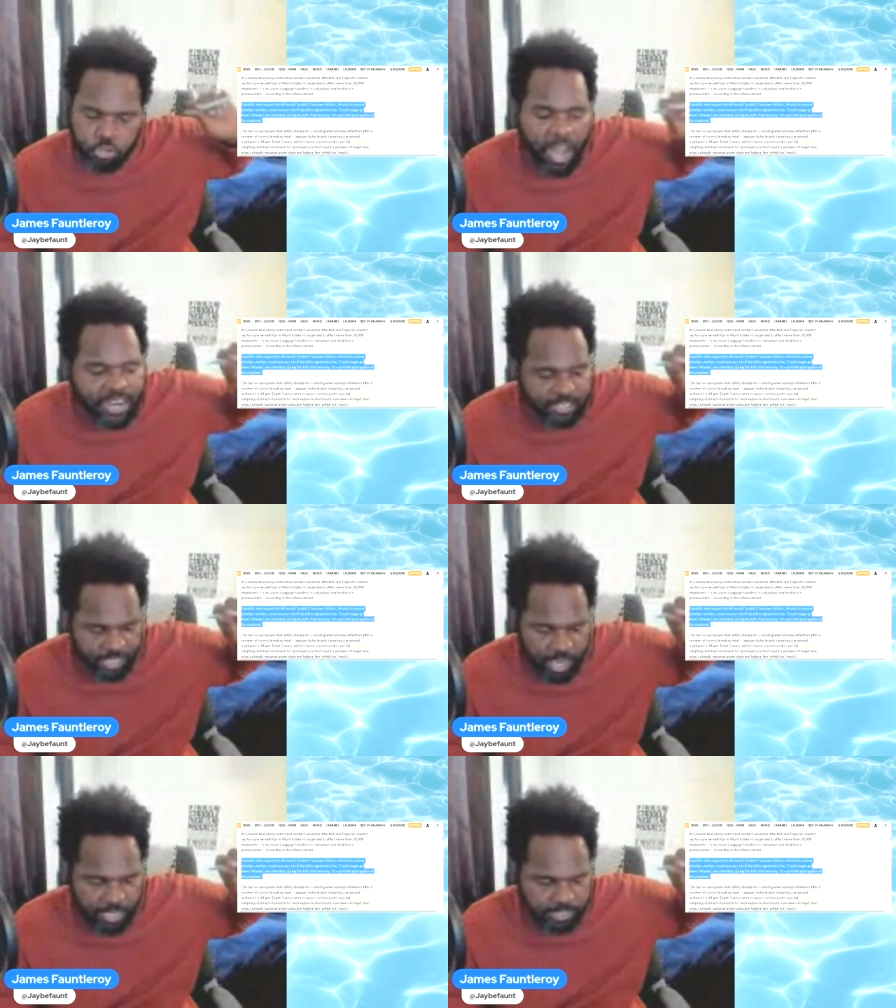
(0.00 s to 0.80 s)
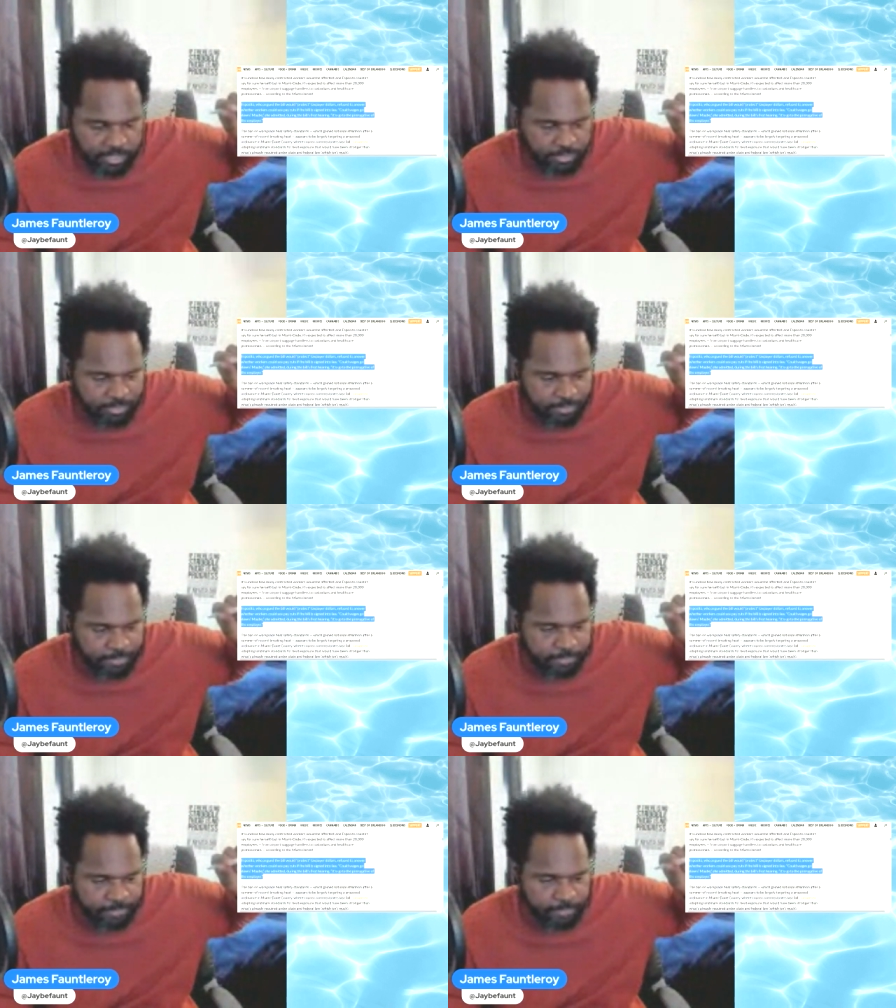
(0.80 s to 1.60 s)
trying not to cuss
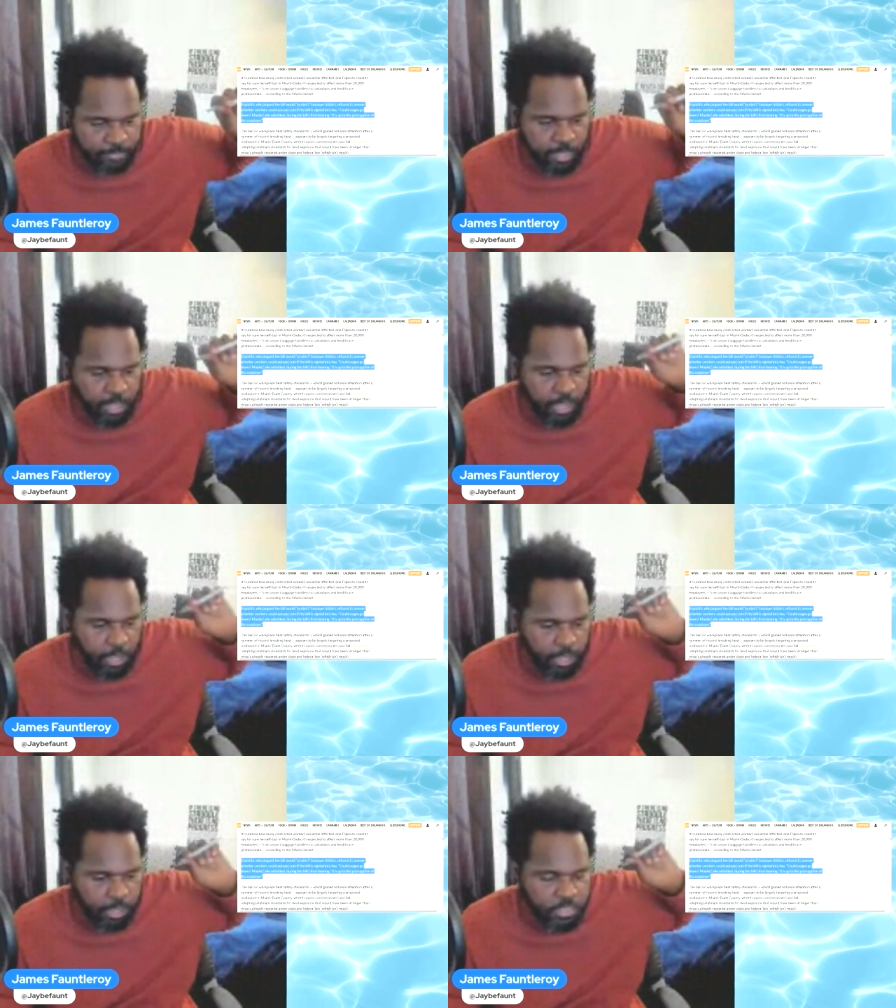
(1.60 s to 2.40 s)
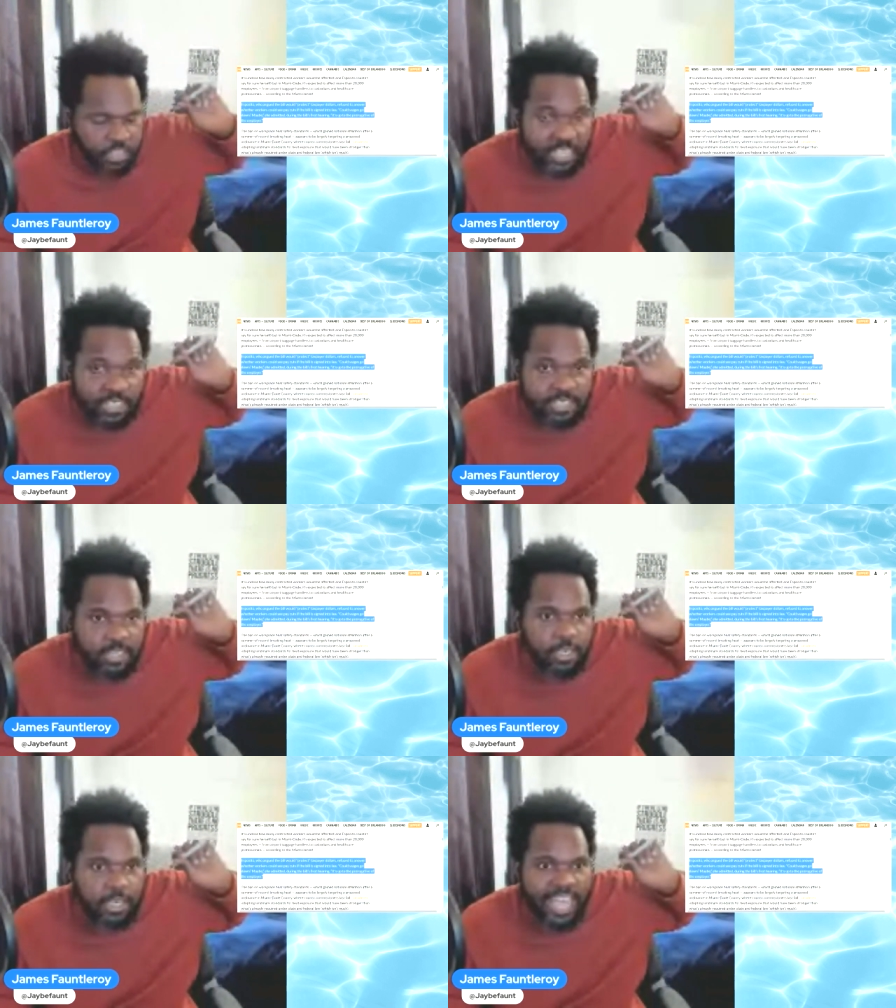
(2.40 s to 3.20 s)

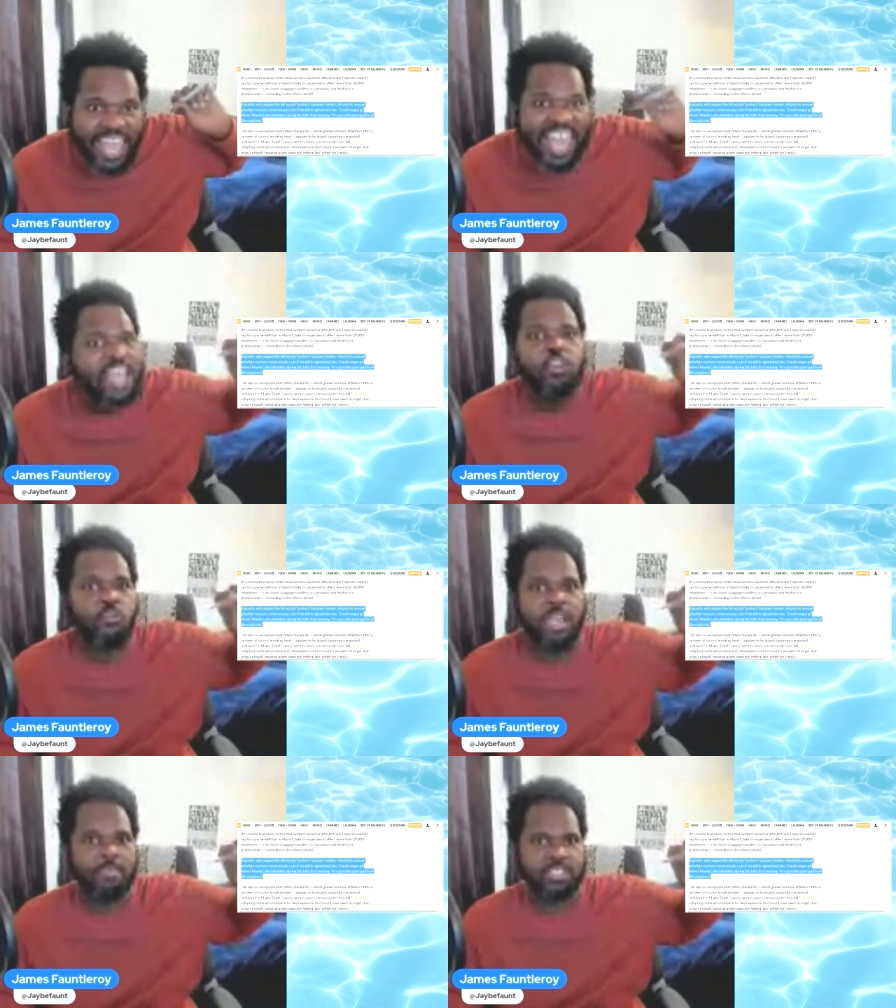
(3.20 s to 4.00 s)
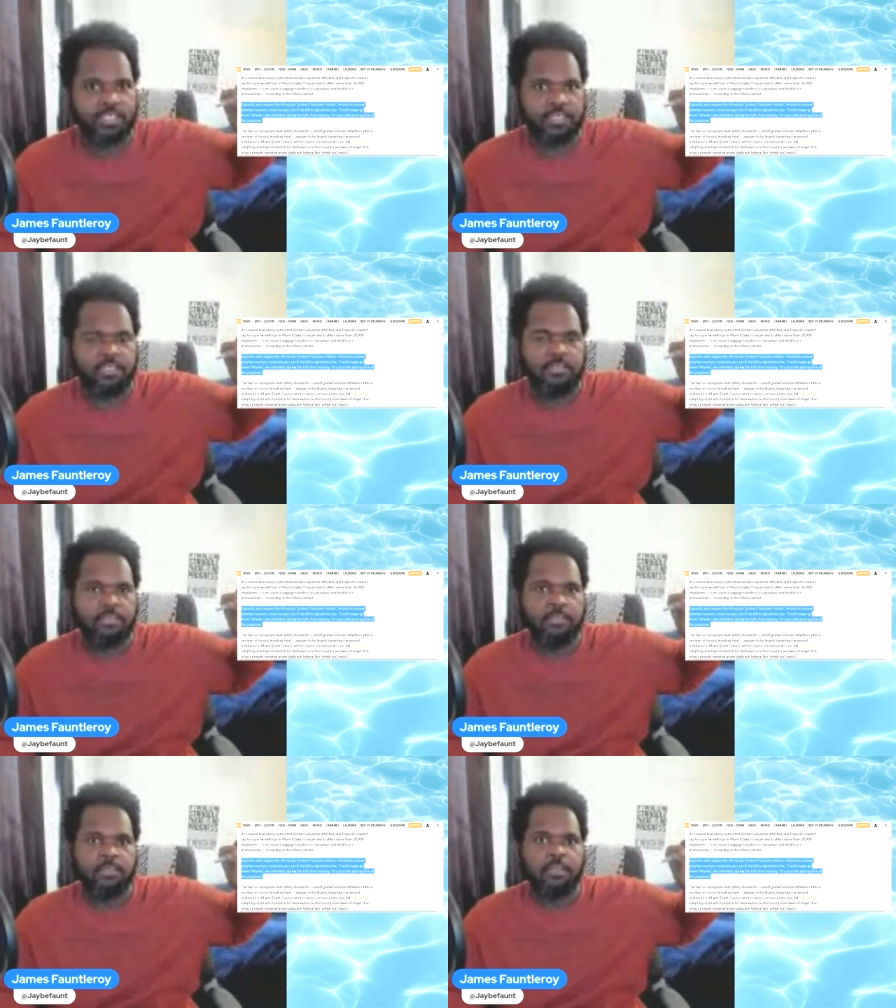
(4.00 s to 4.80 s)
these ignoramuses
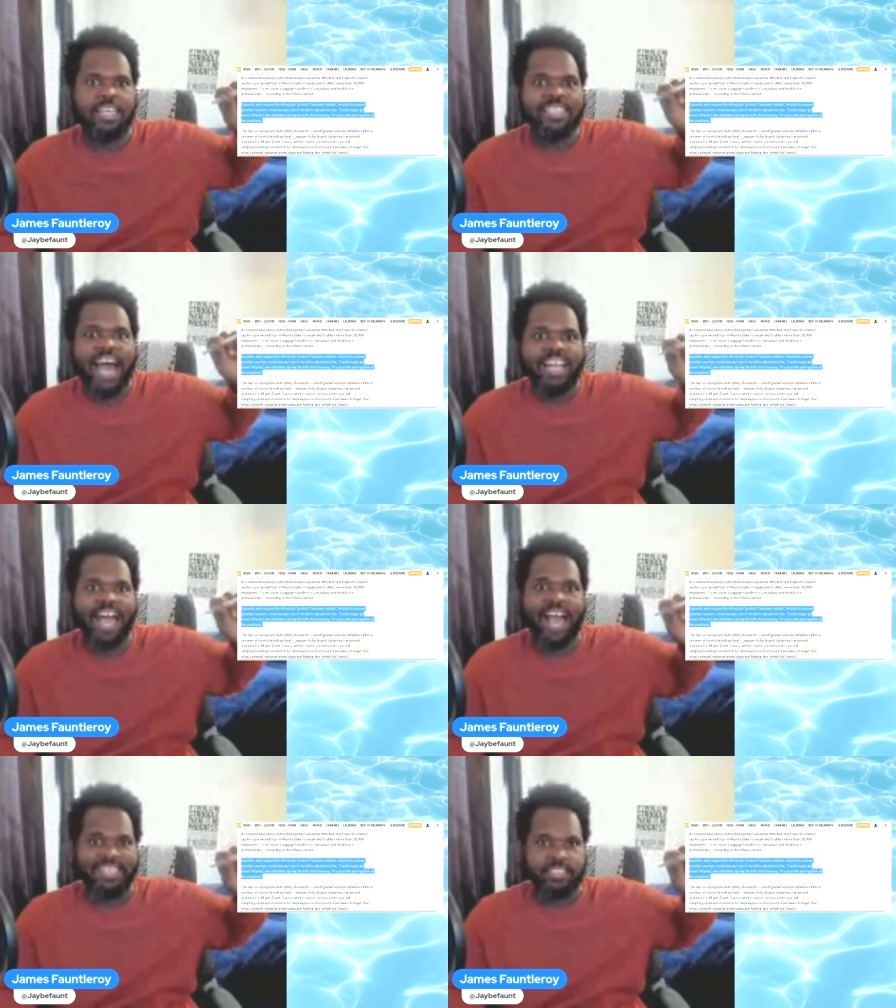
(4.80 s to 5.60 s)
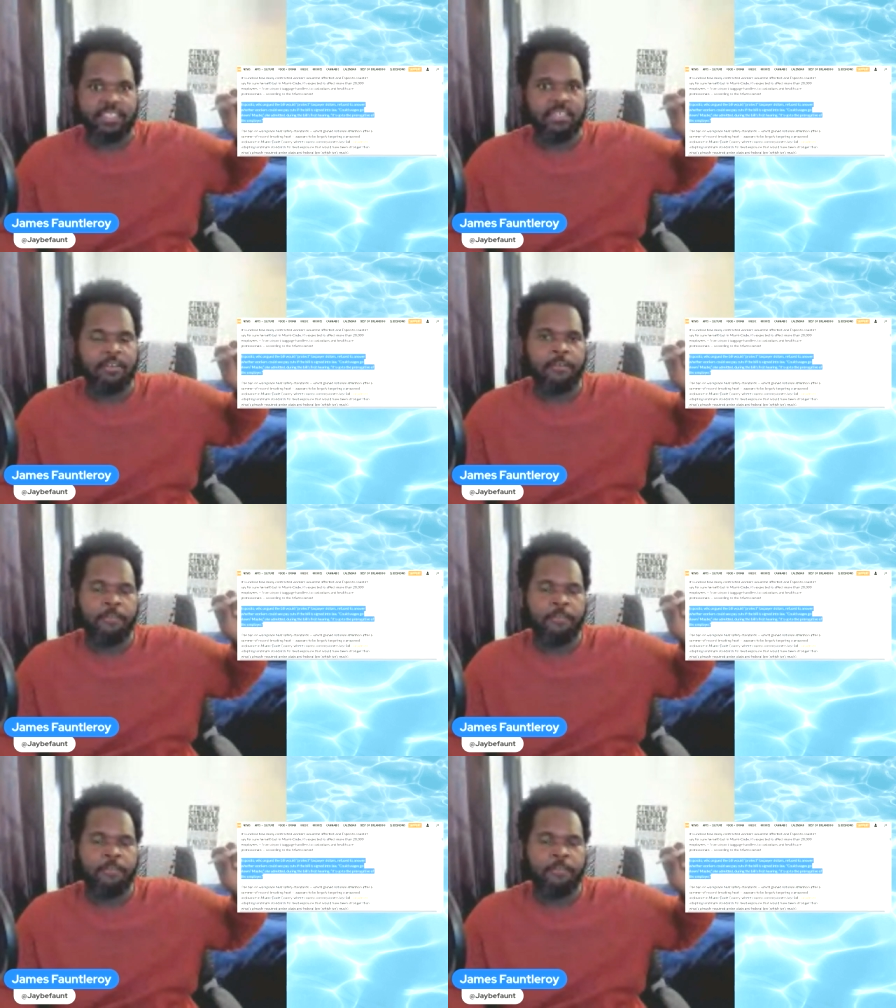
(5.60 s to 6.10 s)
in Tallahassee.